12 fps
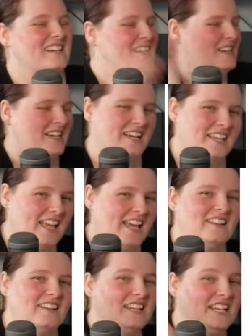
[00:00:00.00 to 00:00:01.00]

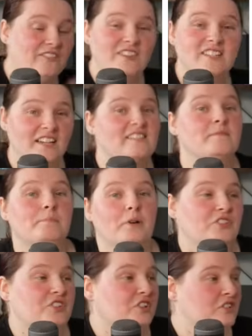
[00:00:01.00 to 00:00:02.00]
Again, if it doesn't
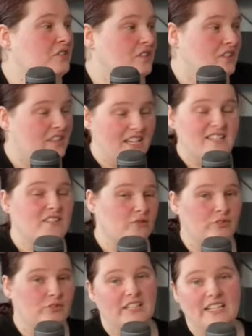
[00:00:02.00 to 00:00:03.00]
bother you, these are
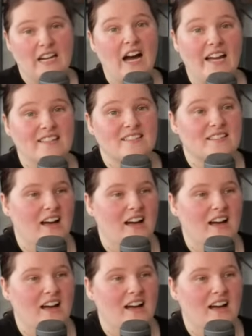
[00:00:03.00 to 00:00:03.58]
really nice.